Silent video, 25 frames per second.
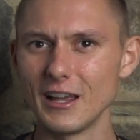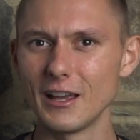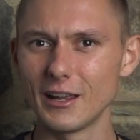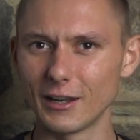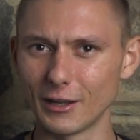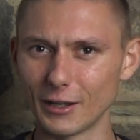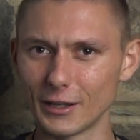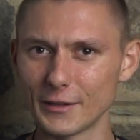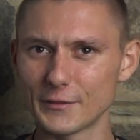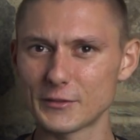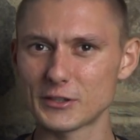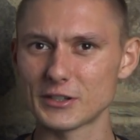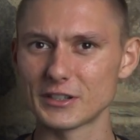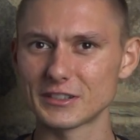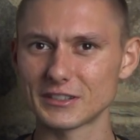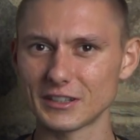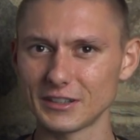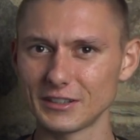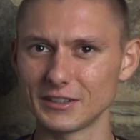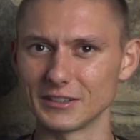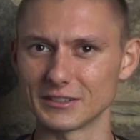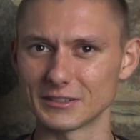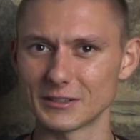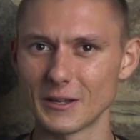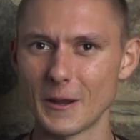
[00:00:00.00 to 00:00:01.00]
Life just
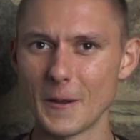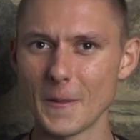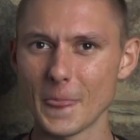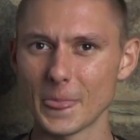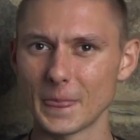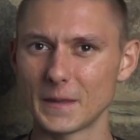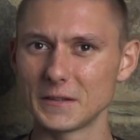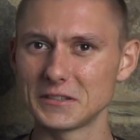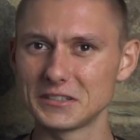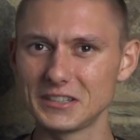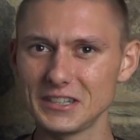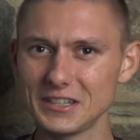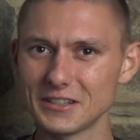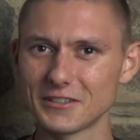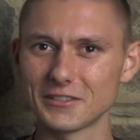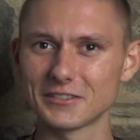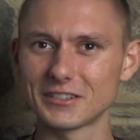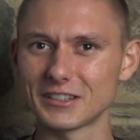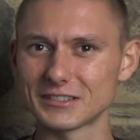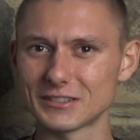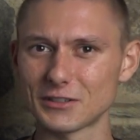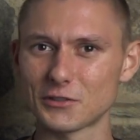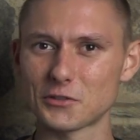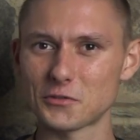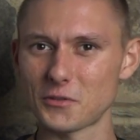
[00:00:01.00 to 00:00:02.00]
is. The deer
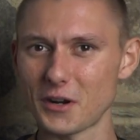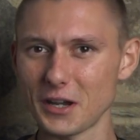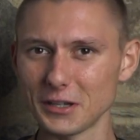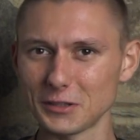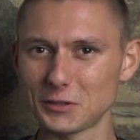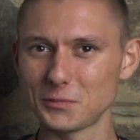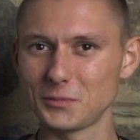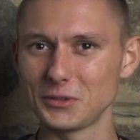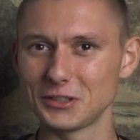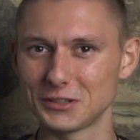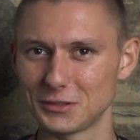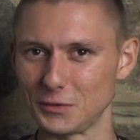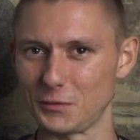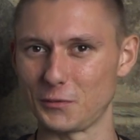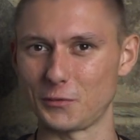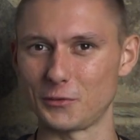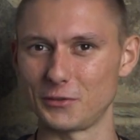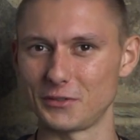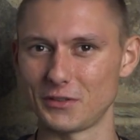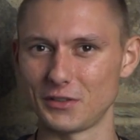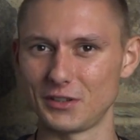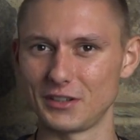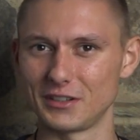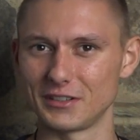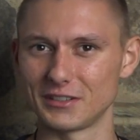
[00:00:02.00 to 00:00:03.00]
doesn't try to be
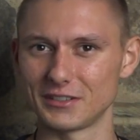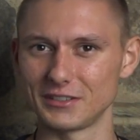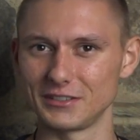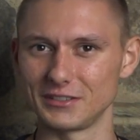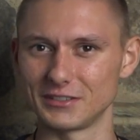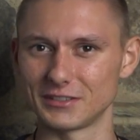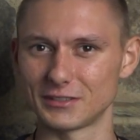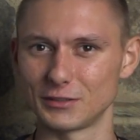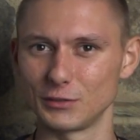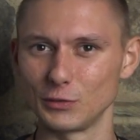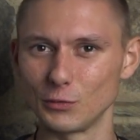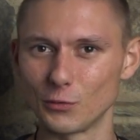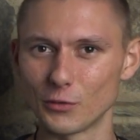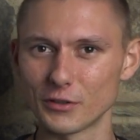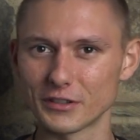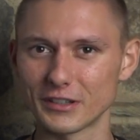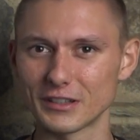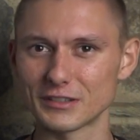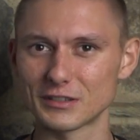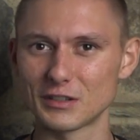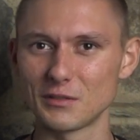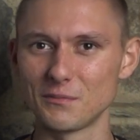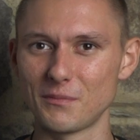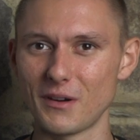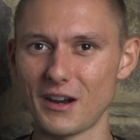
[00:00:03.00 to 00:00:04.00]
different than it is, nor does
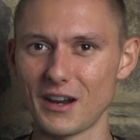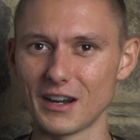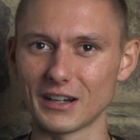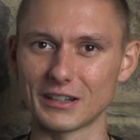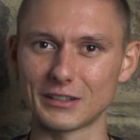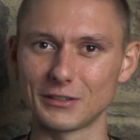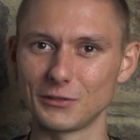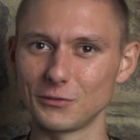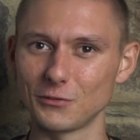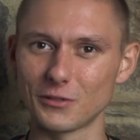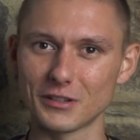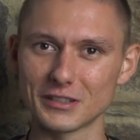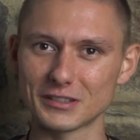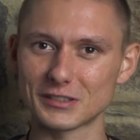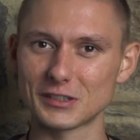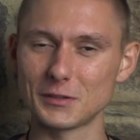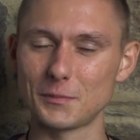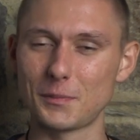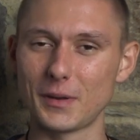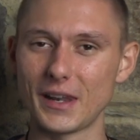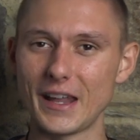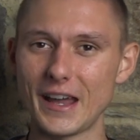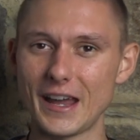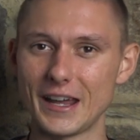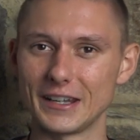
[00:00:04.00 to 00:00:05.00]
the bug, nor does the
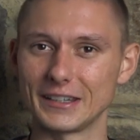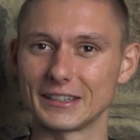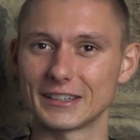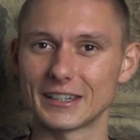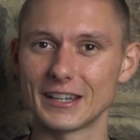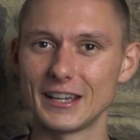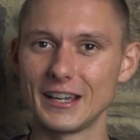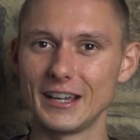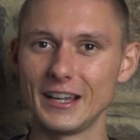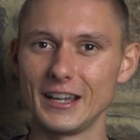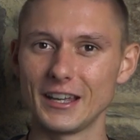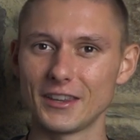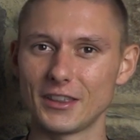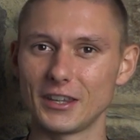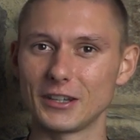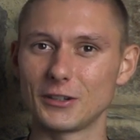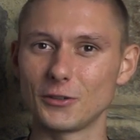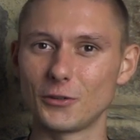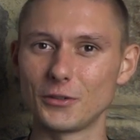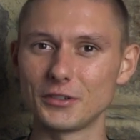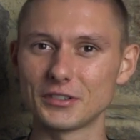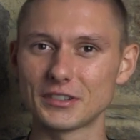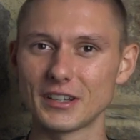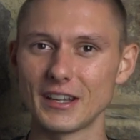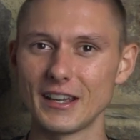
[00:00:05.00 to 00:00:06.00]
plant. They
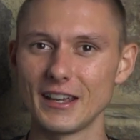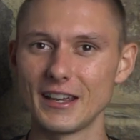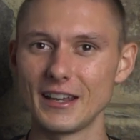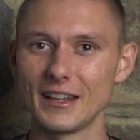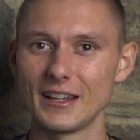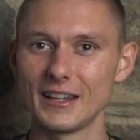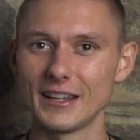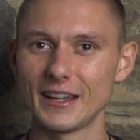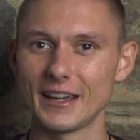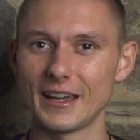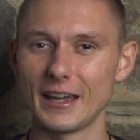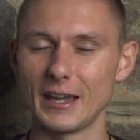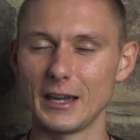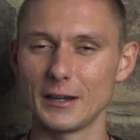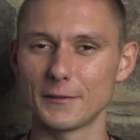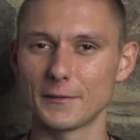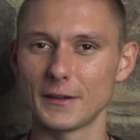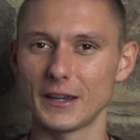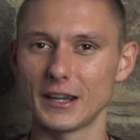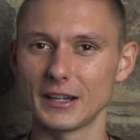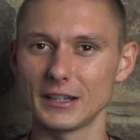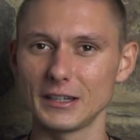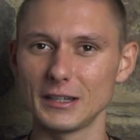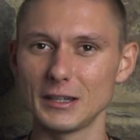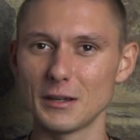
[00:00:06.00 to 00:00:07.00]
don't have
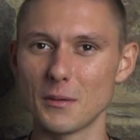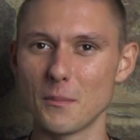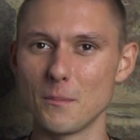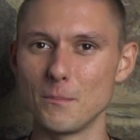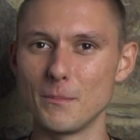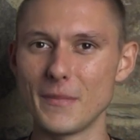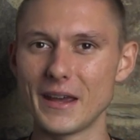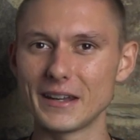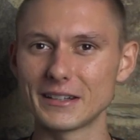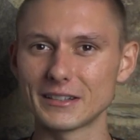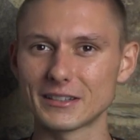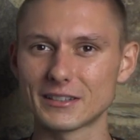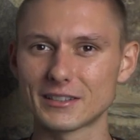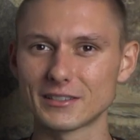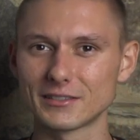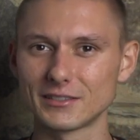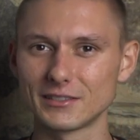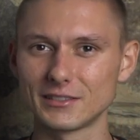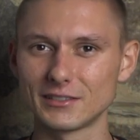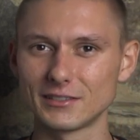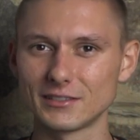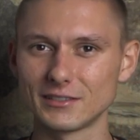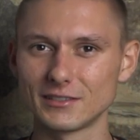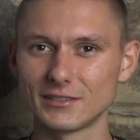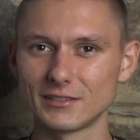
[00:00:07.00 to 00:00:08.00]
any
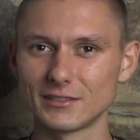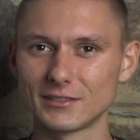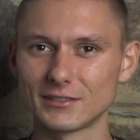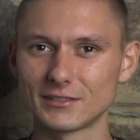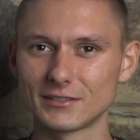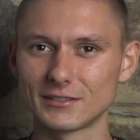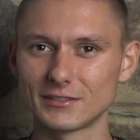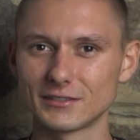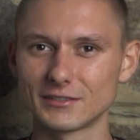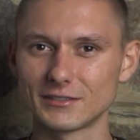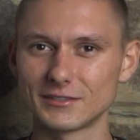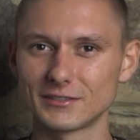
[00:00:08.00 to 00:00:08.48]
mental